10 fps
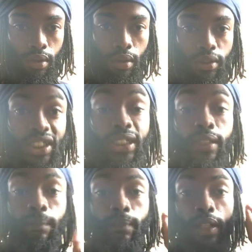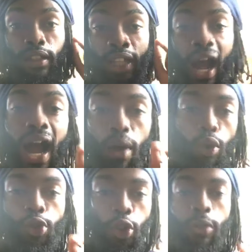See, God
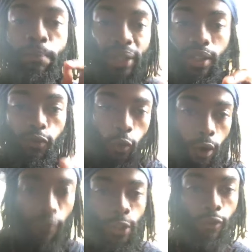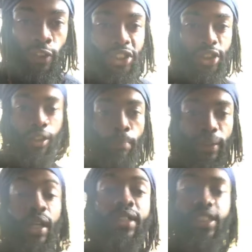wants you to bring forth your vision.
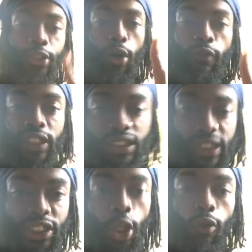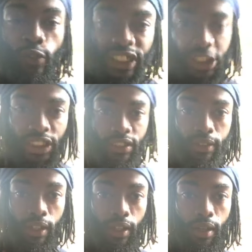See, your vision is your vision
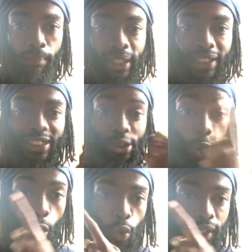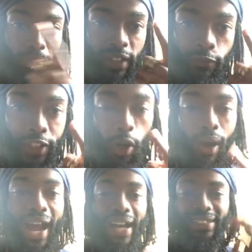because it's only meant for your
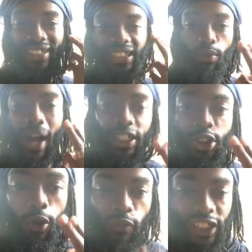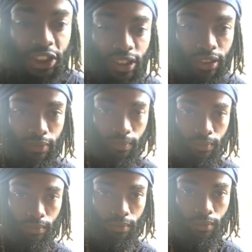eyes. That's why it's your vision.
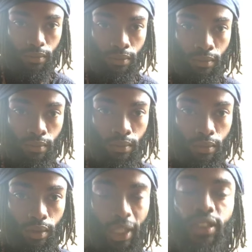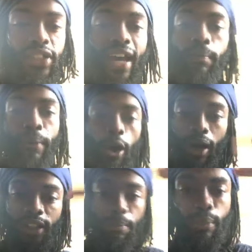It's not about
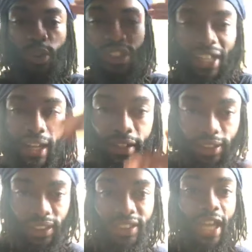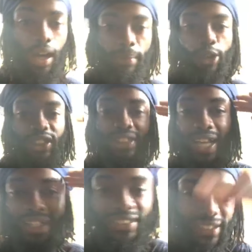other people's standards. It's not about
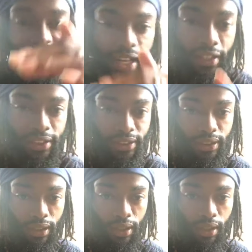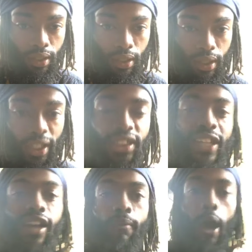society standards. It's
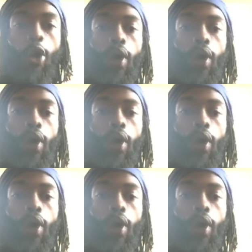not about